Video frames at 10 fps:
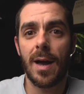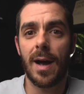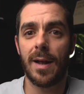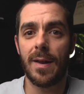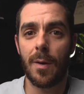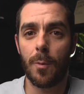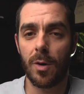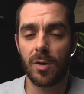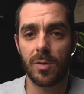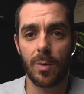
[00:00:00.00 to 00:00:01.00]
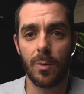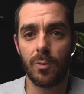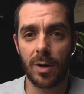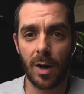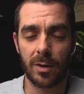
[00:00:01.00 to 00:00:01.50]
and that works
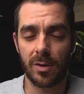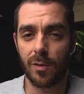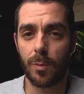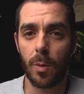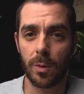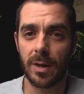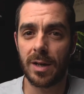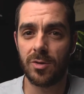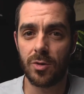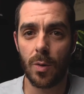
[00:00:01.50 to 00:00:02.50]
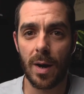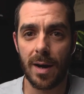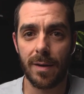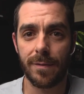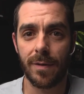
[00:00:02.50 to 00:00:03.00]
regardless of what lens you
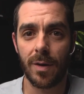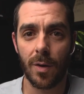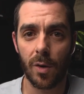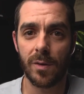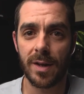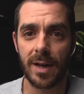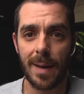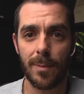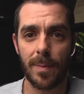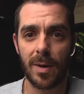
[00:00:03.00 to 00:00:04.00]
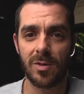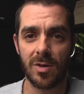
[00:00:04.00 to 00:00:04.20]
have on the camera because it's